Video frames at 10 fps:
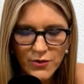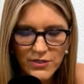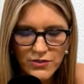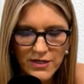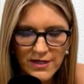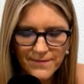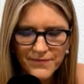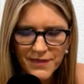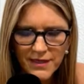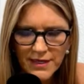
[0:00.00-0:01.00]
are treated.
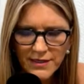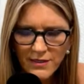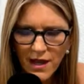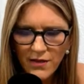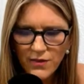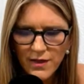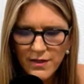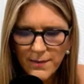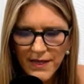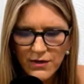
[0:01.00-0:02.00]
In the long run,
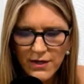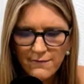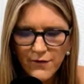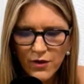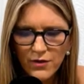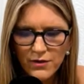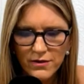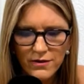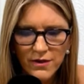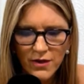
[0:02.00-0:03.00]
appearing
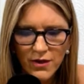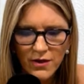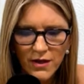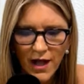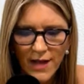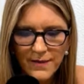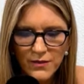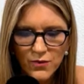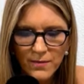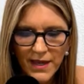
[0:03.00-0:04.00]
vulgar or
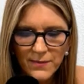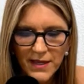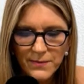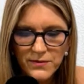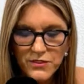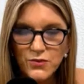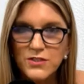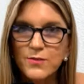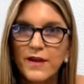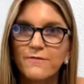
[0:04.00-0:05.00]
common will make people
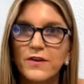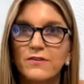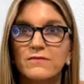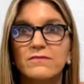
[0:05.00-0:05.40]
disrespect you.